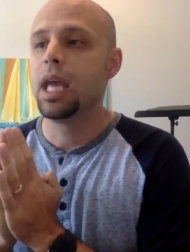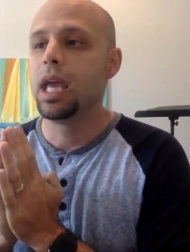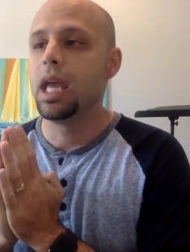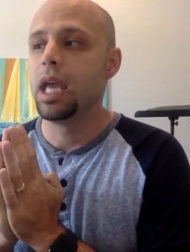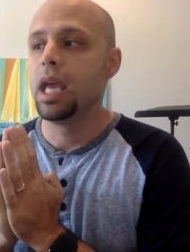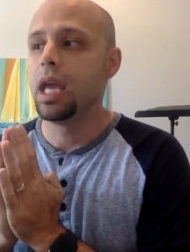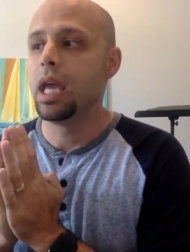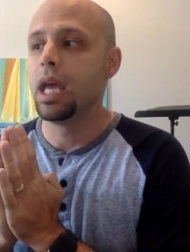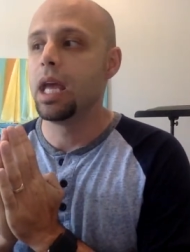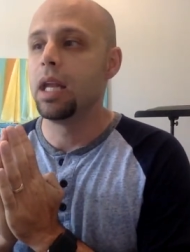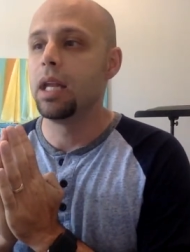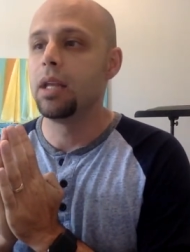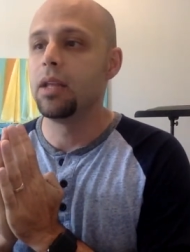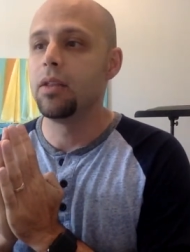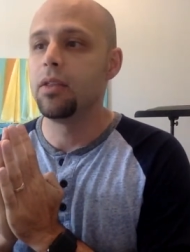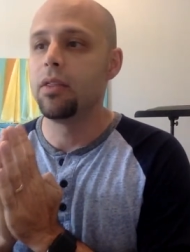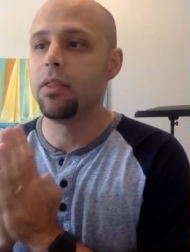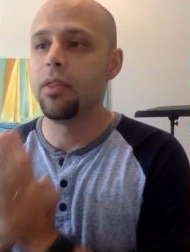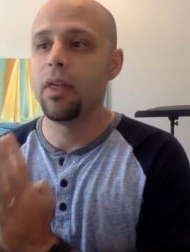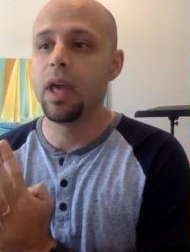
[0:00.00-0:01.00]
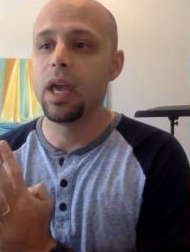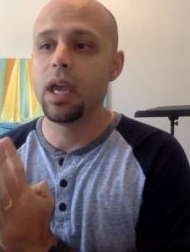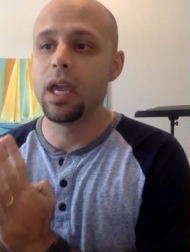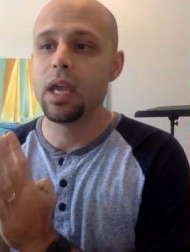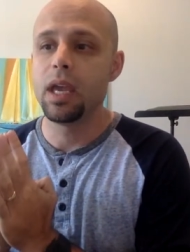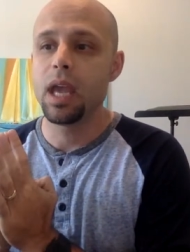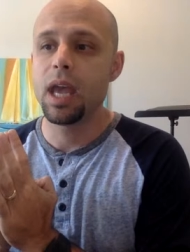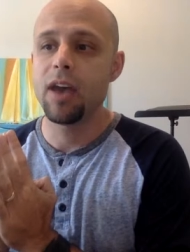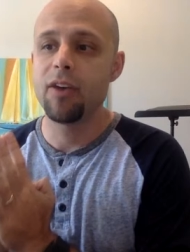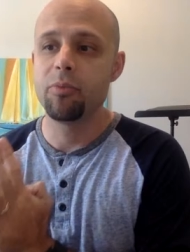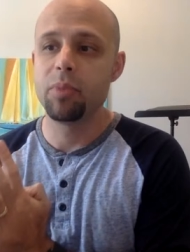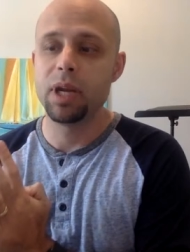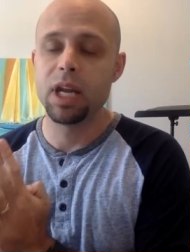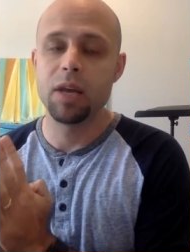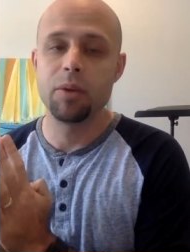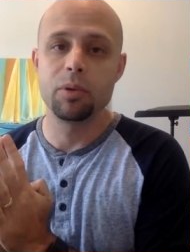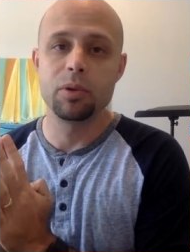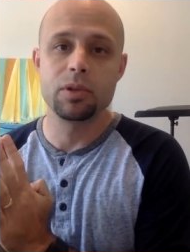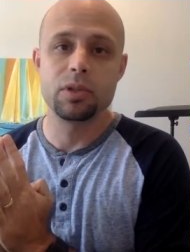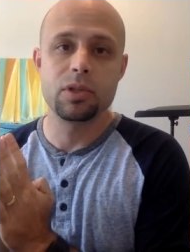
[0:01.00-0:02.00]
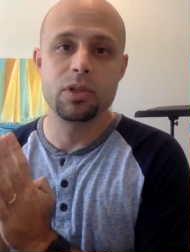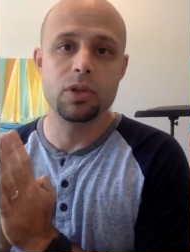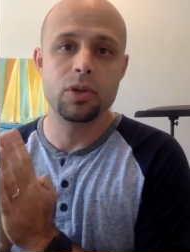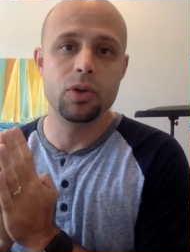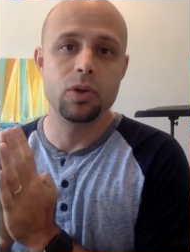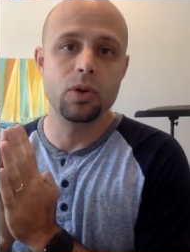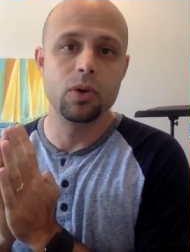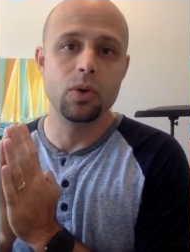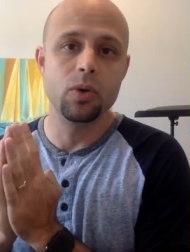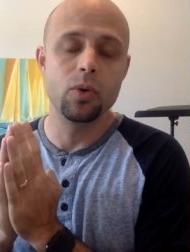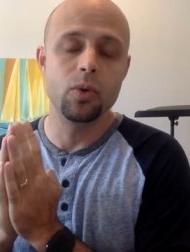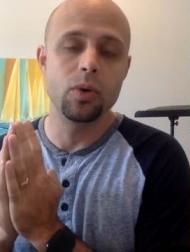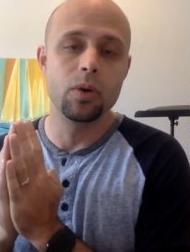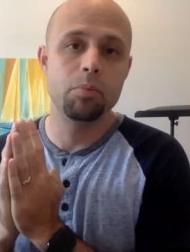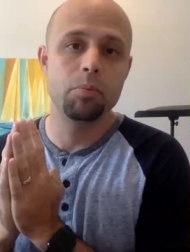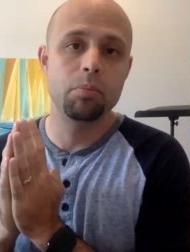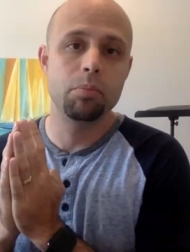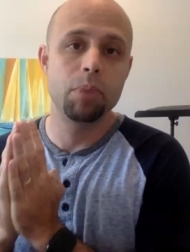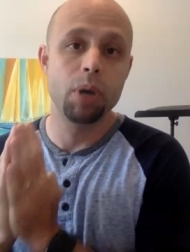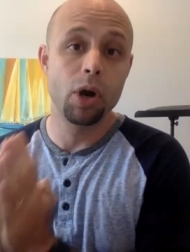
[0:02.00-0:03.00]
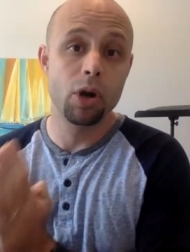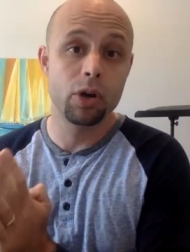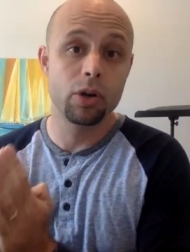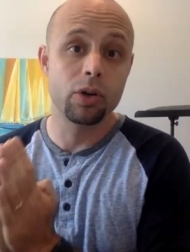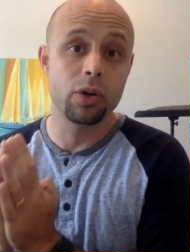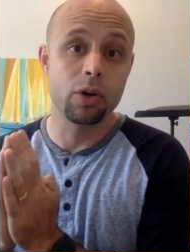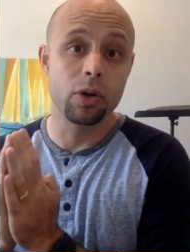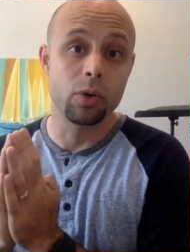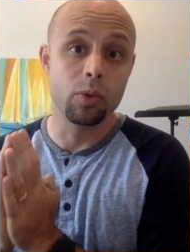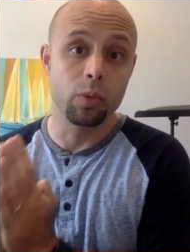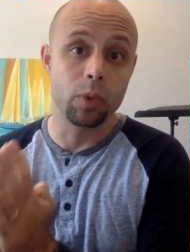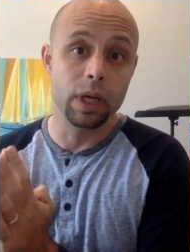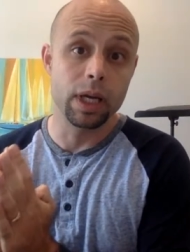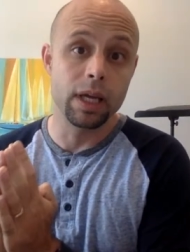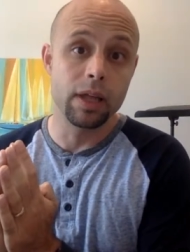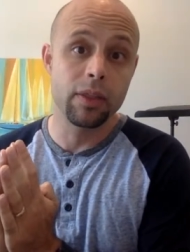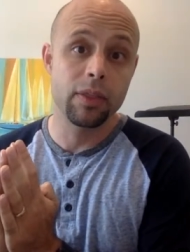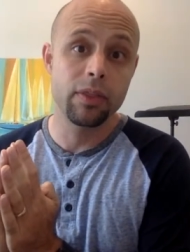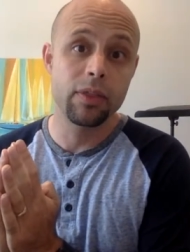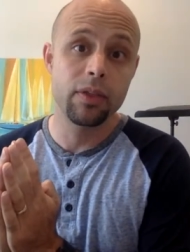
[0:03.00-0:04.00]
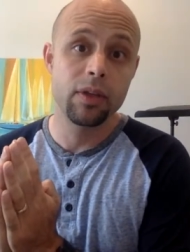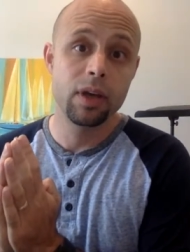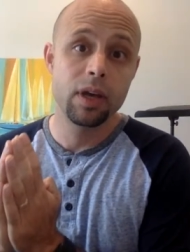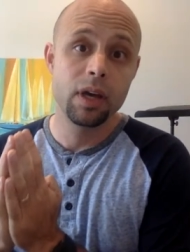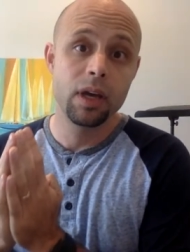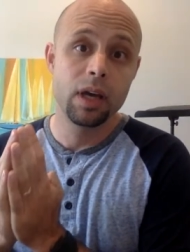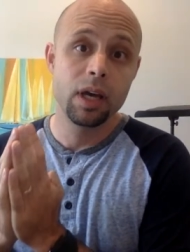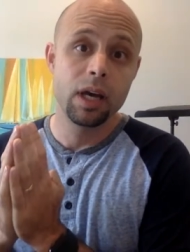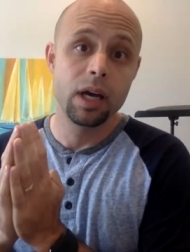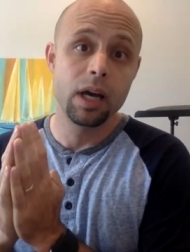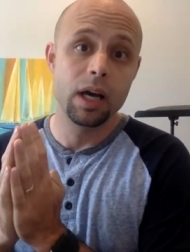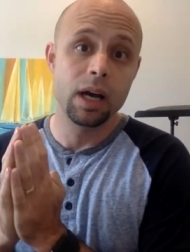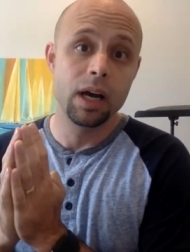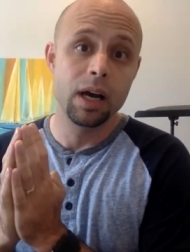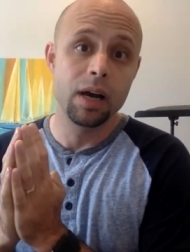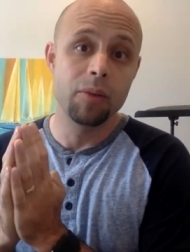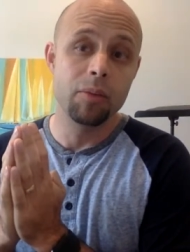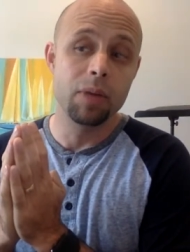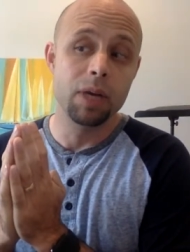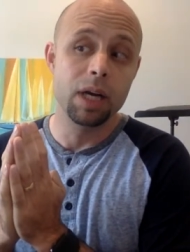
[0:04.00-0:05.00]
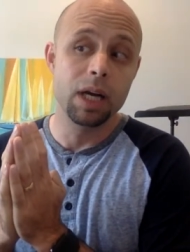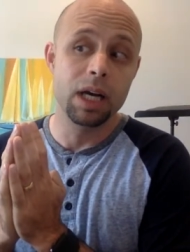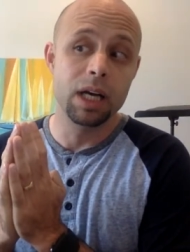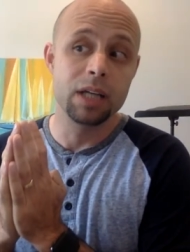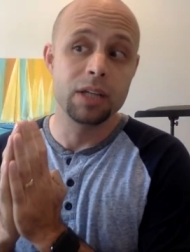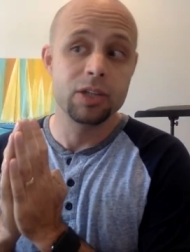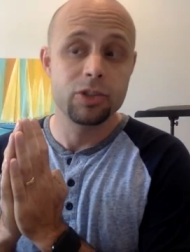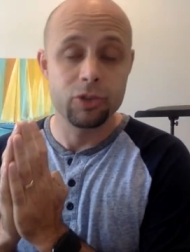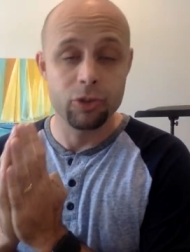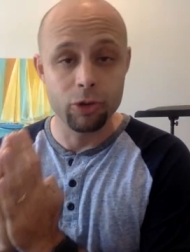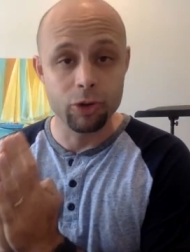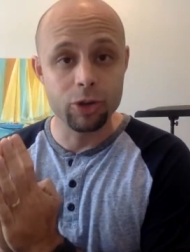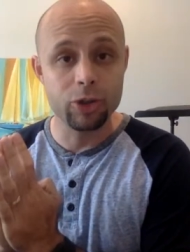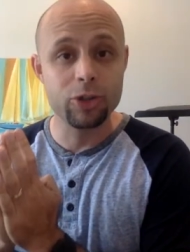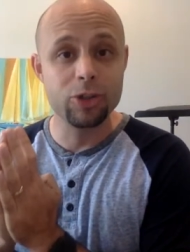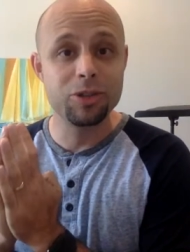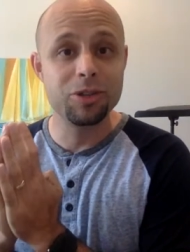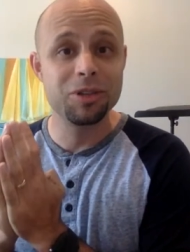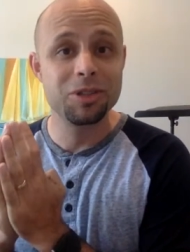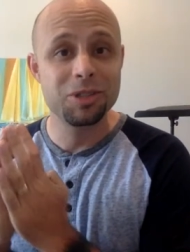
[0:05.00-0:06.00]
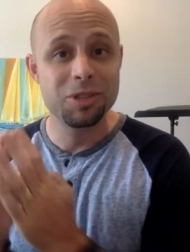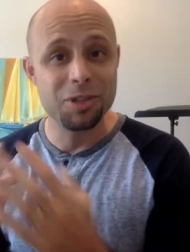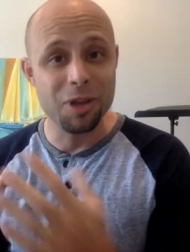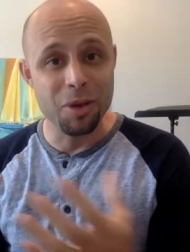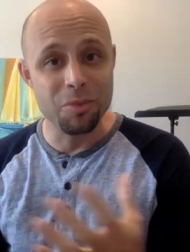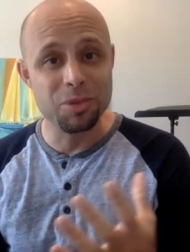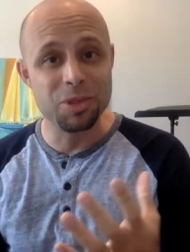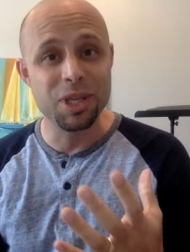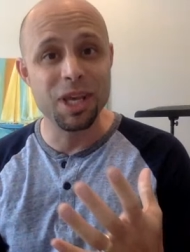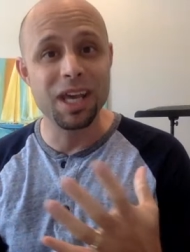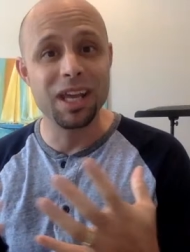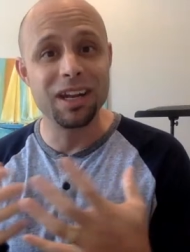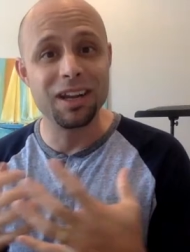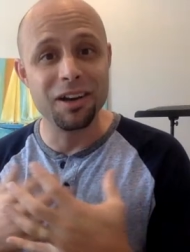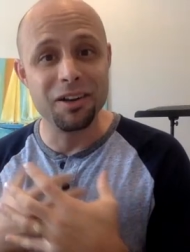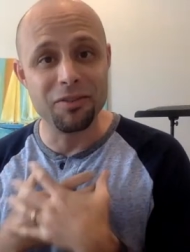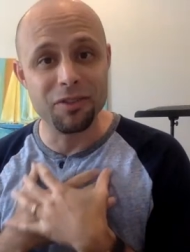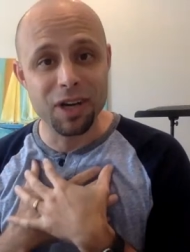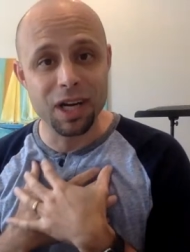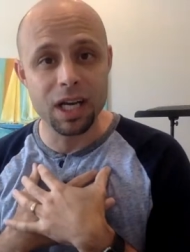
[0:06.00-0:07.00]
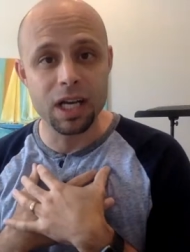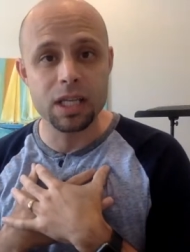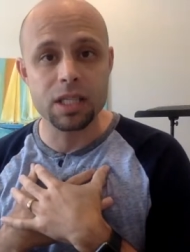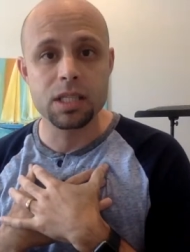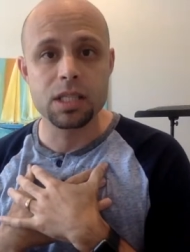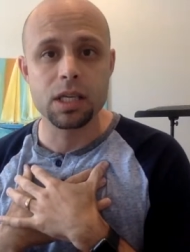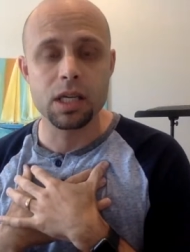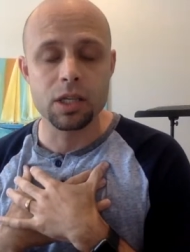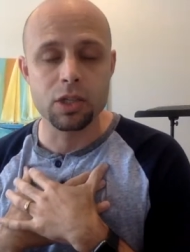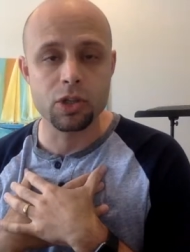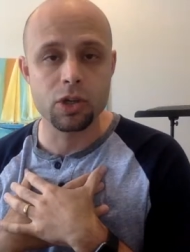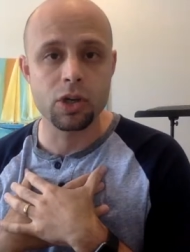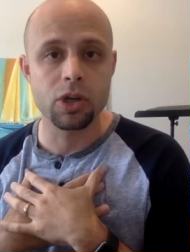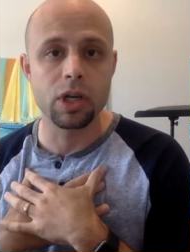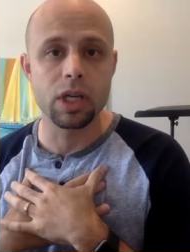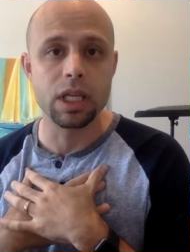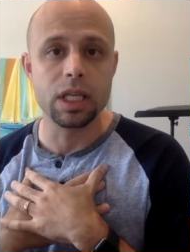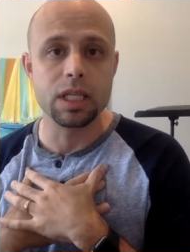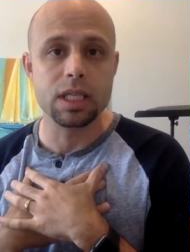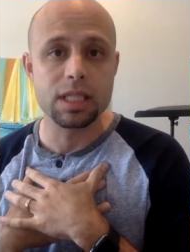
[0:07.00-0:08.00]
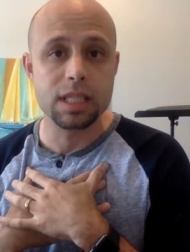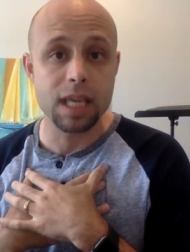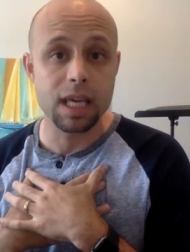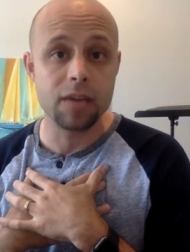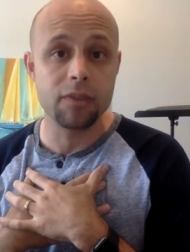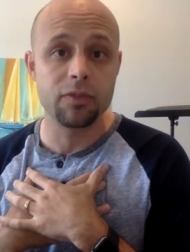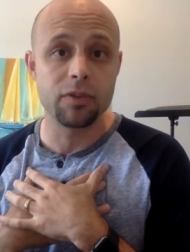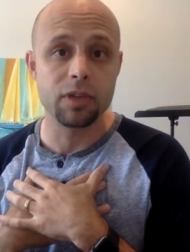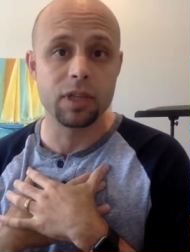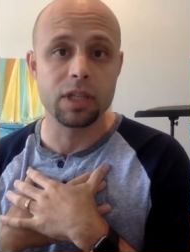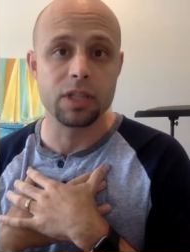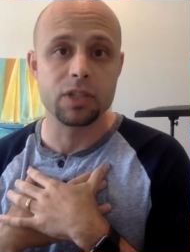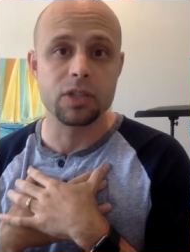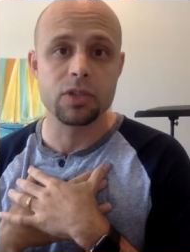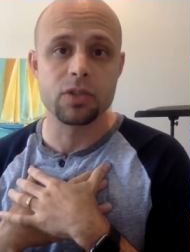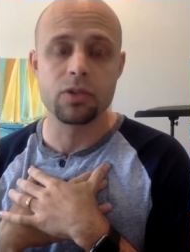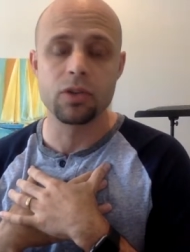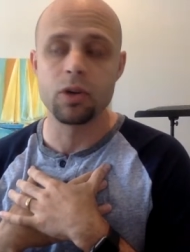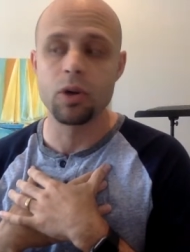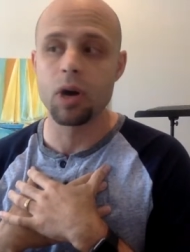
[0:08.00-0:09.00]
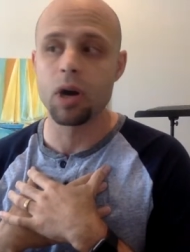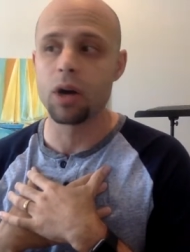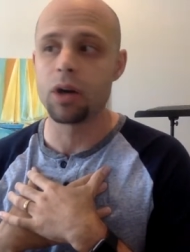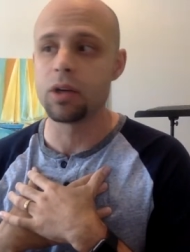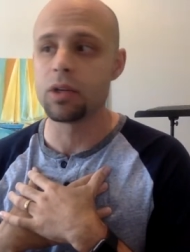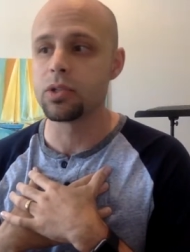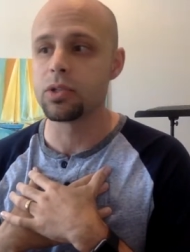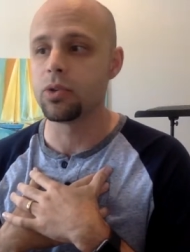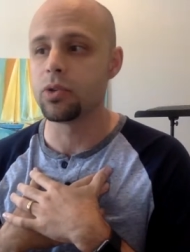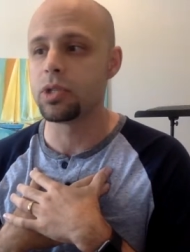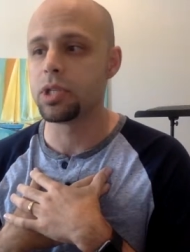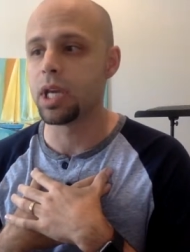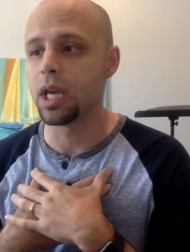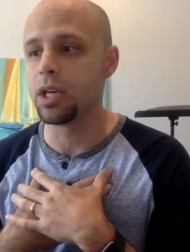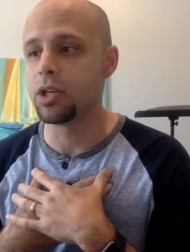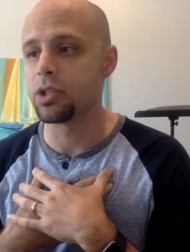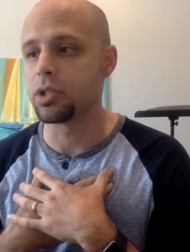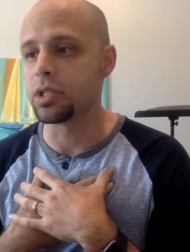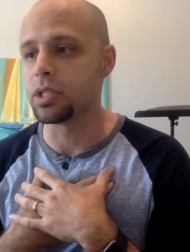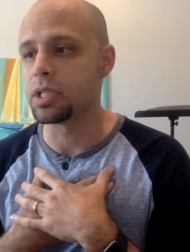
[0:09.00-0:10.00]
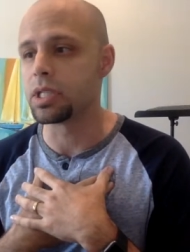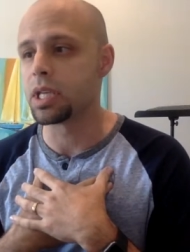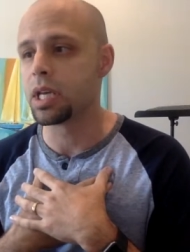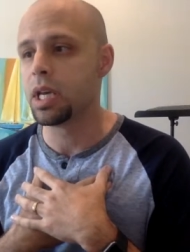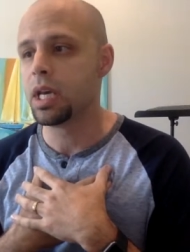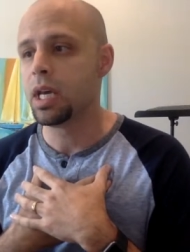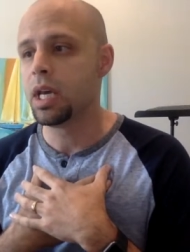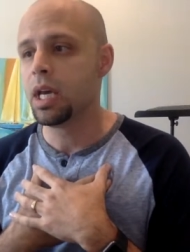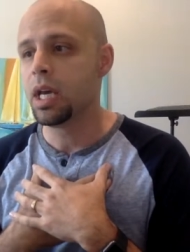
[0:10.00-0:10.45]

And they have been able to partner with a certain subset of us attorneys, thankfully, just through our associations,